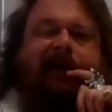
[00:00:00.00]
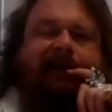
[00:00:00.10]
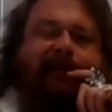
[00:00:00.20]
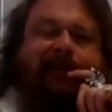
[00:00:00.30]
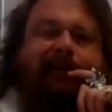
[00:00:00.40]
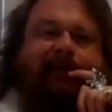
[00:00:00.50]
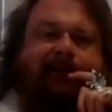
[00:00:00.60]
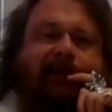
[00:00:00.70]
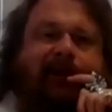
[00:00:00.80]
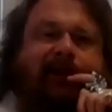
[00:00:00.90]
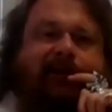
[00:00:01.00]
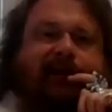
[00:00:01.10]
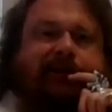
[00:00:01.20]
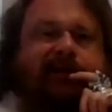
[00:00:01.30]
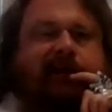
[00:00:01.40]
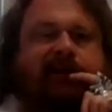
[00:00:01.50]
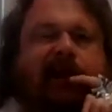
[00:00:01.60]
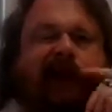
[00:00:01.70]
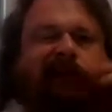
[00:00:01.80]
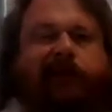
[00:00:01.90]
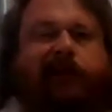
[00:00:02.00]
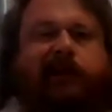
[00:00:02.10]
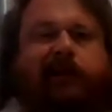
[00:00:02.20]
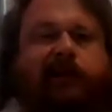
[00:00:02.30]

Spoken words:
How do people know to commission you? Because not everybody's